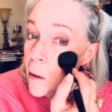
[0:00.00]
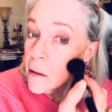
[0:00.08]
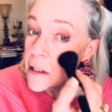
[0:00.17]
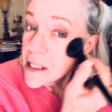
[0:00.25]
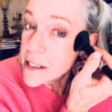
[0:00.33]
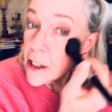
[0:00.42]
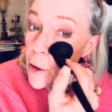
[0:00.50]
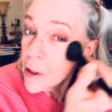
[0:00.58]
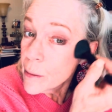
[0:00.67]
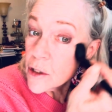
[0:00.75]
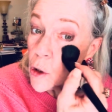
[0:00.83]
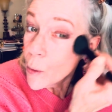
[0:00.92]
CC
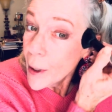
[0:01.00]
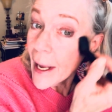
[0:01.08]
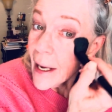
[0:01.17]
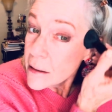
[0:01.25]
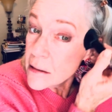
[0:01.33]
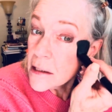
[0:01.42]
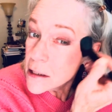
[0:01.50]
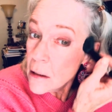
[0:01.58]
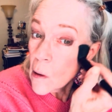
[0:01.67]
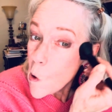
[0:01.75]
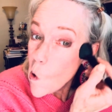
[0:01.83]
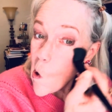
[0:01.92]
Cream is great.
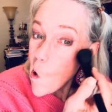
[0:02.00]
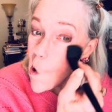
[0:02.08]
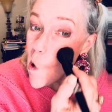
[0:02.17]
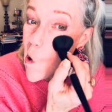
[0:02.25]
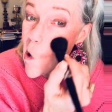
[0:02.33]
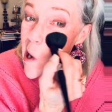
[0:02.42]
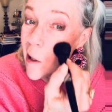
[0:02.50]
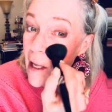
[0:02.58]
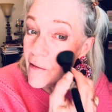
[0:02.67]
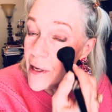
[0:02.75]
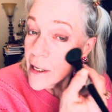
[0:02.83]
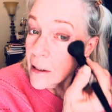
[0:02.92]
I
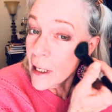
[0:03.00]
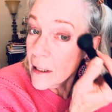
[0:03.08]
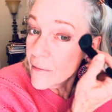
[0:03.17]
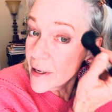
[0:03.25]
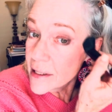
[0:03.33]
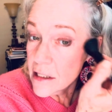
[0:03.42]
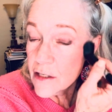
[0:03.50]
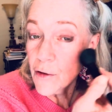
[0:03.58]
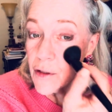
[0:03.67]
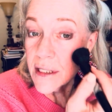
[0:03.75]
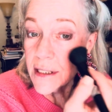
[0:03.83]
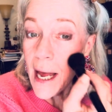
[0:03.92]
love it. I love it as its
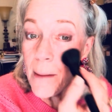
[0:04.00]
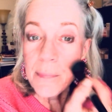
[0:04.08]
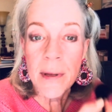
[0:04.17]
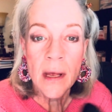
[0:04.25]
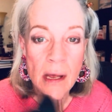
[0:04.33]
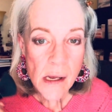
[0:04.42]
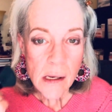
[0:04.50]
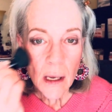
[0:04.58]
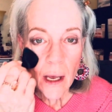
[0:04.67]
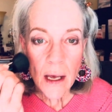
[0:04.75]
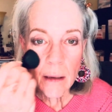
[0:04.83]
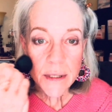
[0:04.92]
first step.
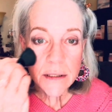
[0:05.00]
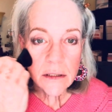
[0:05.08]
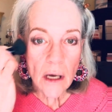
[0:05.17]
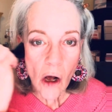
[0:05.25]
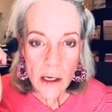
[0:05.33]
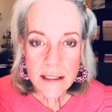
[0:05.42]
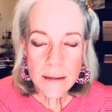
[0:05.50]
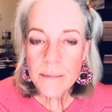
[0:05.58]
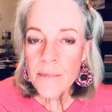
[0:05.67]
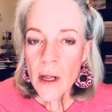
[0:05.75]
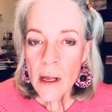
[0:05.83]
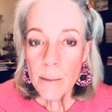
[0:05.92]
It's awesome.
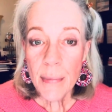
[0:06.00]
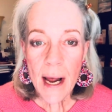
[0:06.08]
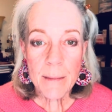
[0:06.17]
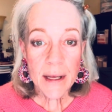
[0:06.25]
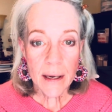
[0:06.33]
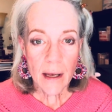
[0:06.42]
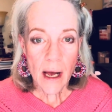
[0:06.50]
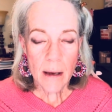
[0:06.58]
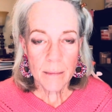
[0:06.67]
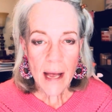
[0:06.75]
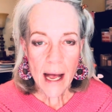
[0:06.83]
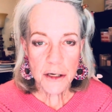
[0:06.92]
But I'm going
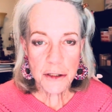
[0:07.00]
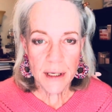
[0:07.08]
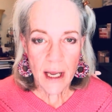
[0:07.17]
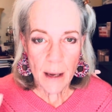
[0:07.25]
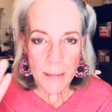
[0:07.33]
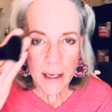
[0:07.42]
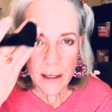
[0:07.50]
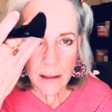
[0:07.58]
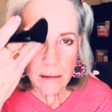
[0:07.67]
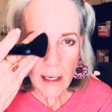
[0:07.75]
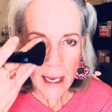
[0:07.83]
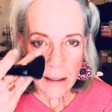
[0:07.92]
to actually come
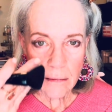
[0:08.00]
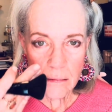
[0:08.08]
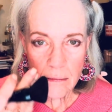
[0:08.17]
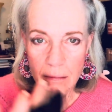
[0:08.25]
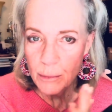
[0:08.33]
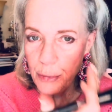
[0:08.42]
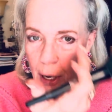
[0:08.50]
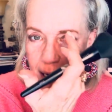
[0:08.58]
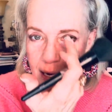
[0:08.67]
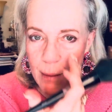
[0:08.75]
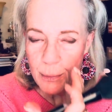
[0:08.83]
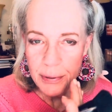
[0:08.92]
in and
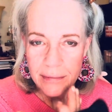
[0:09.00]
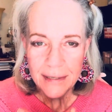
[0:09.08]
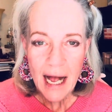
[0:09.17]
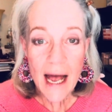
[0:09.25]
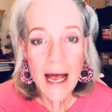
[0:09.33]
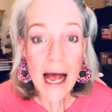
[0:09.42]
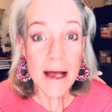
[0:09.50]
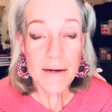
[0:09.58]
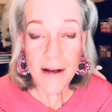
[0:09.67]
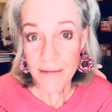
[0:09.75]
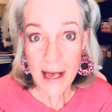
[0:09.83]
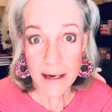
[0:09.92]
brighten up. I
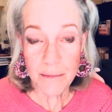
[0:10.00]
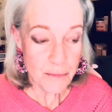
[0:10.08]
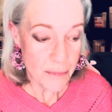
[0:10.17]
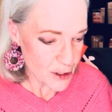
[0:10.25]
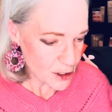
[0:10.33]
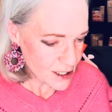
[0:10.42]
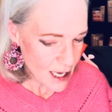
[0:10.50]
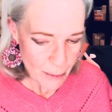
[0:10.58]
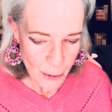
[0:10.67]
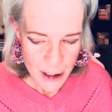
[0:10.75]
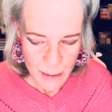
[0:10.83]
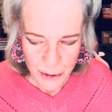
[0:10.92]
have had just the upper
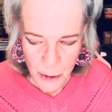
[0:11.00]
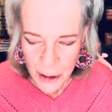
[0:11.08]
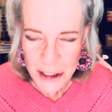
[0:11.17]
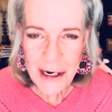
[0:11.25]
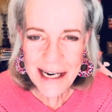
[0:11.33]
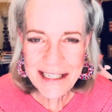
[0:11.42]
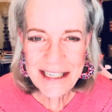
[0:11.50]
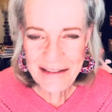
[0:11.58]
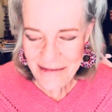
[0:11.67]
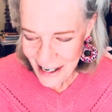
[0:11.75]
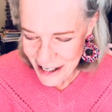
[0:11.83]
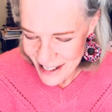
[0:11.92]
respiratory tract
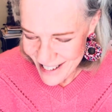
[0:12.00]
infection.